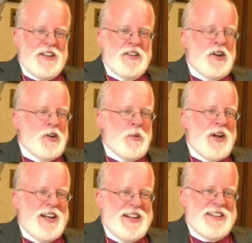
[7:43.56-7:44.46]
gone
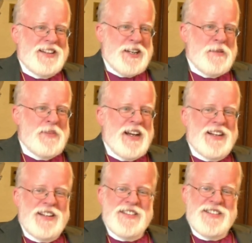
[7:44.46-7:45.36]
away and then come
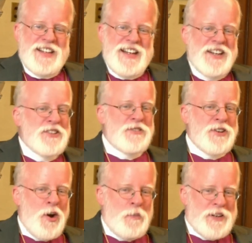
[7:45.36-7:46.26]
back and said, and you
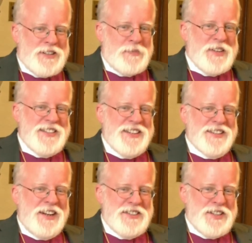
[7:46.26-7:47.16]
know, Bishop, this
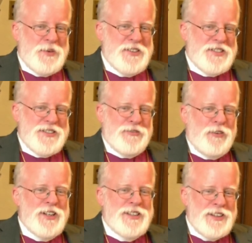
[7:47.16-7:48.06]
has consequences
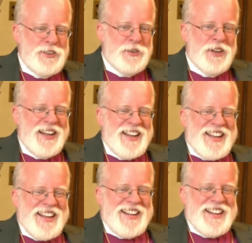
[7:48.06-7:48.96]
for you.
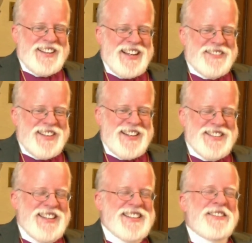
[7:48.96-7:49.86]
And I laughed and I
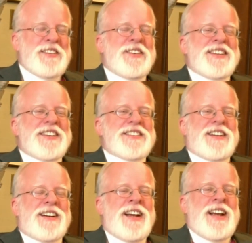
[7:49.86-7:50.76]
said, tell me what those
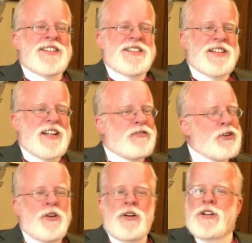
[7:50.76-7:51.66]
are. She said, if
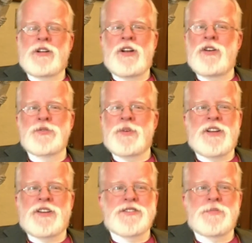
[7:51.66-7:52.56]
you go to close one
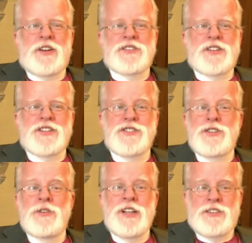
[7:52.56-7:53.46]
of those small churches,
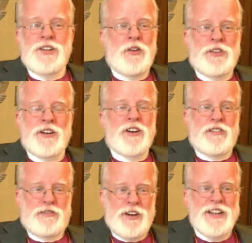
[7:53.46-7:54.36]
you need to know there
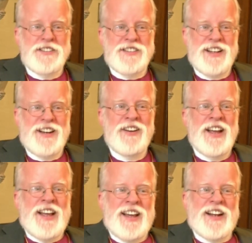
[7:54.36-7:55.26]
are friends now.
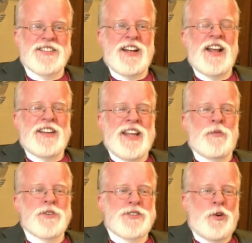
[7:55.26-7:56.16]
And I said,
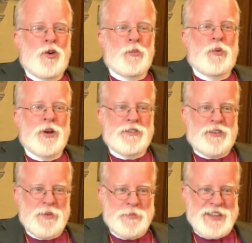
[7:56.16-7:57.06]
that was the whole point
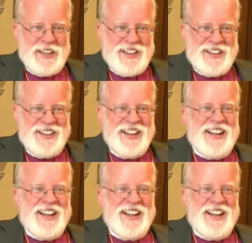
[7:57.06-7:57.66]
from the beginning.